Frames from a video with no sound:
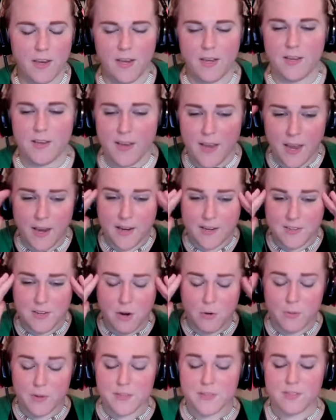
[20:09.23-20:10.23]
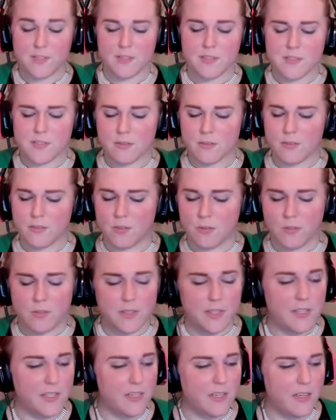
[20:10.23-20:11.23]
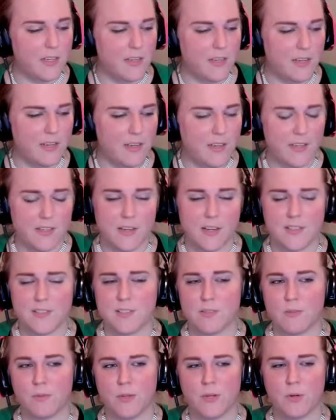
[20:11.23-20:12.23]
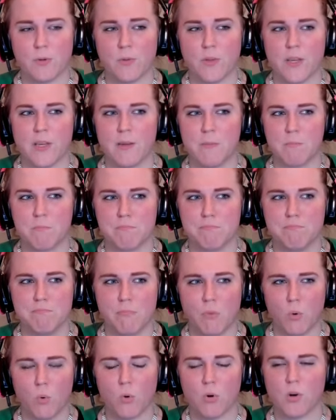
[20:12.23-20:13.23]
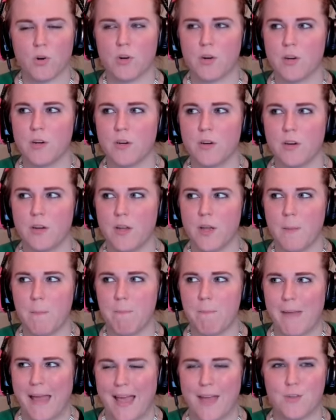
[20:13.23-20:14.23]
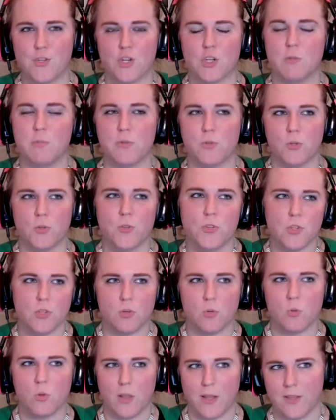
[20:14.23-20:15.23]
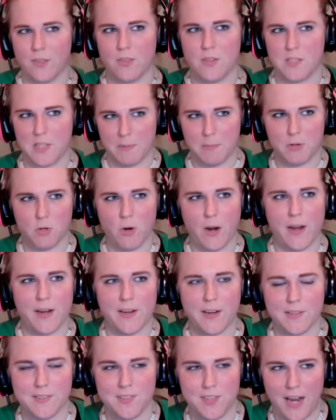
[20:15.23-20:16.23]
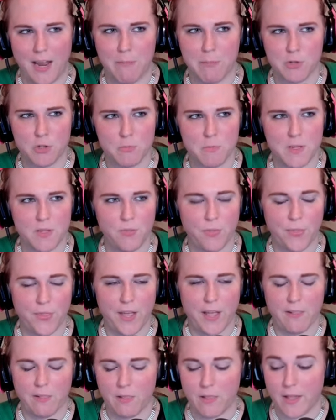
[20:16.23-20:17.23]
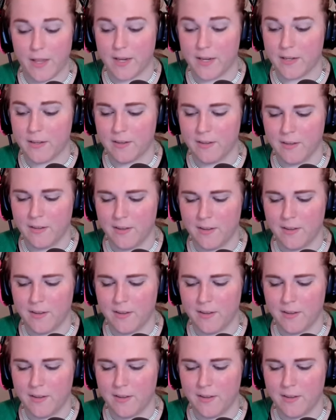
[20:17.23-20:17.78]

It, it, yeah, We're no, cooked. it's it's We're literally. It, it's literally more imaginable to like the democratic establishment that like